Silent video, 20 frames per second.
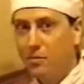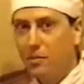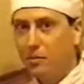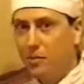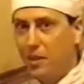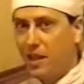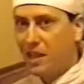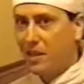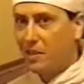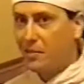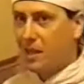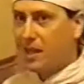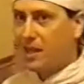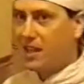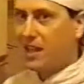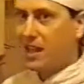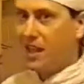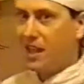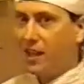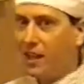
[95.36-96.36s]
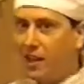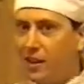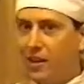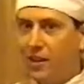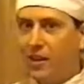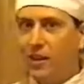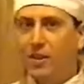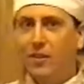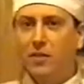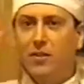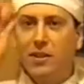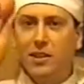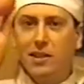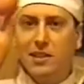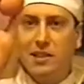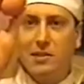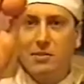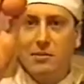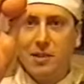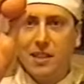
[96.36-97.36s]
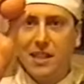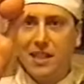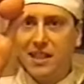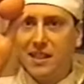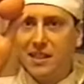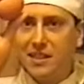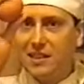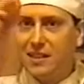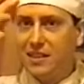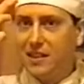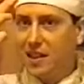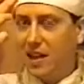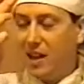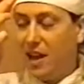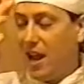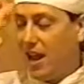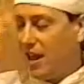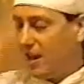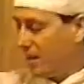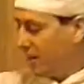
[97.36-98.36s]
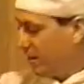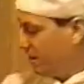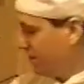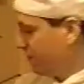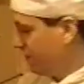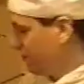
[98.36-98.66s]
on with making pancake. First you'll need an egg.